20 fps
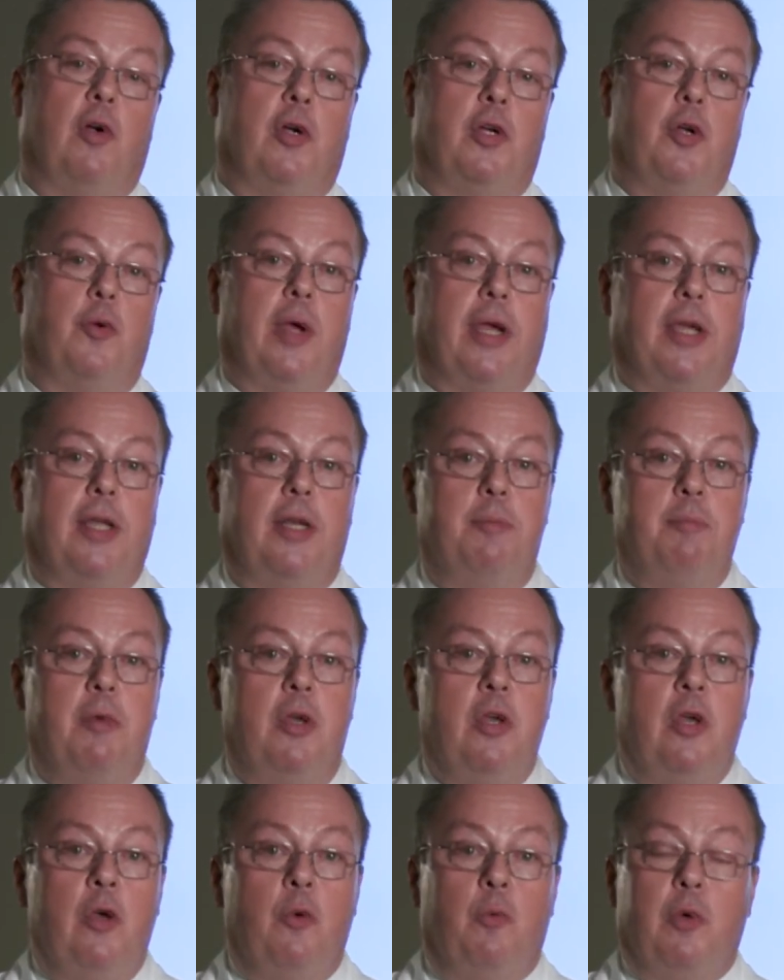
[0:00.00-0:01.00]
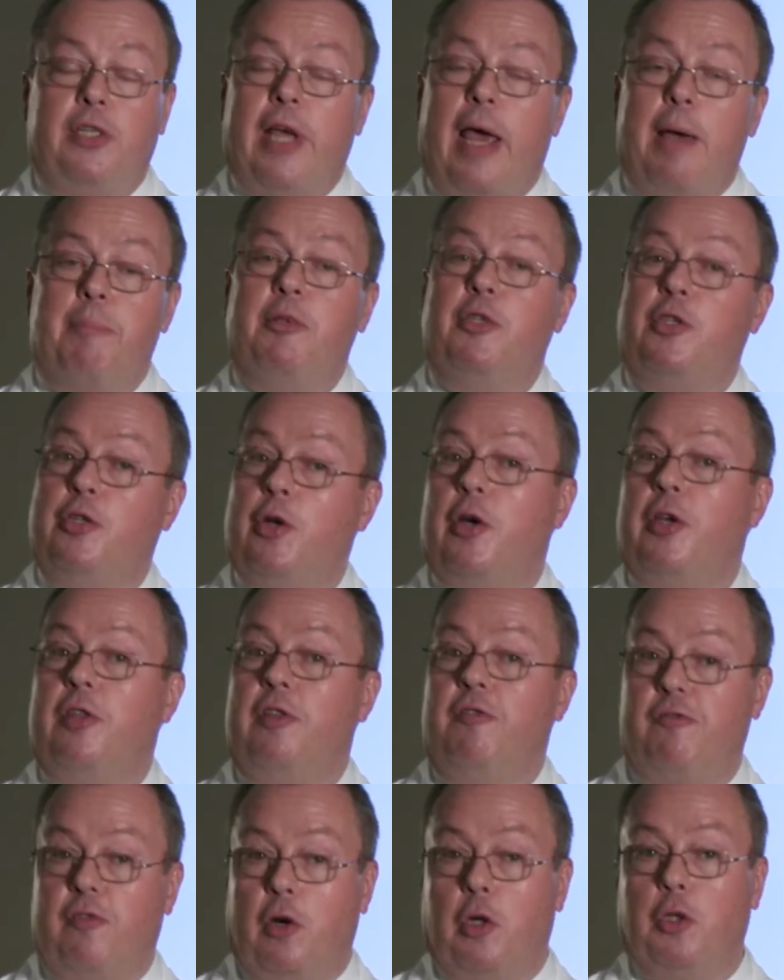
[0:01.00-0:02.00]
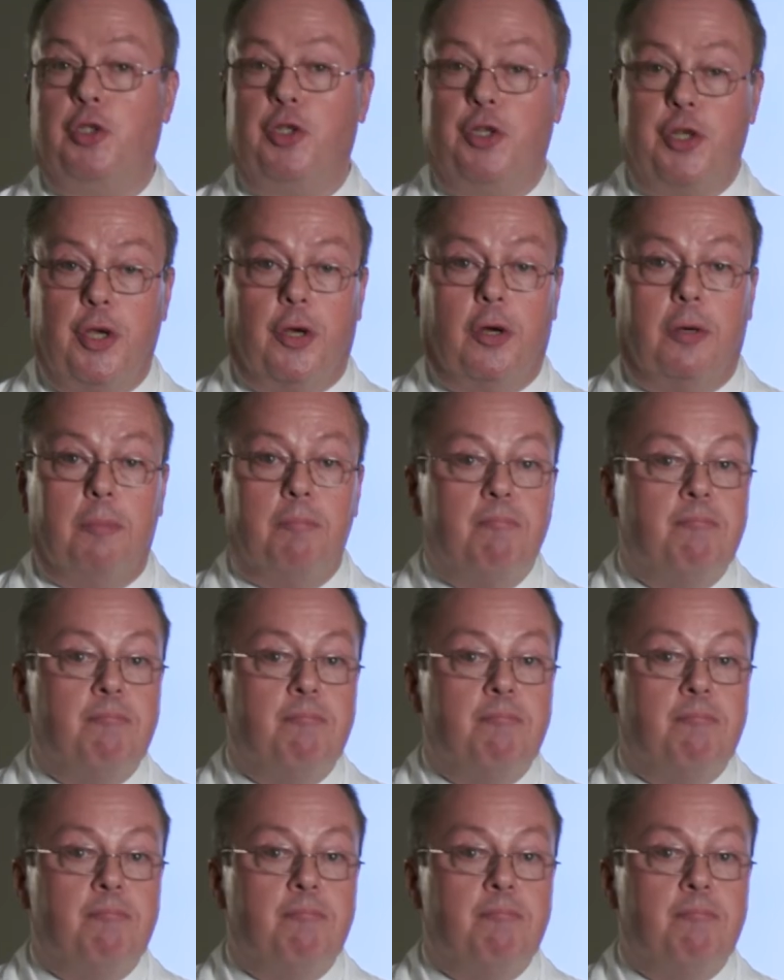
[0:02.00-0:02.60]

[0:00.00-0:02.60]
our curriculum, which happens during the first year.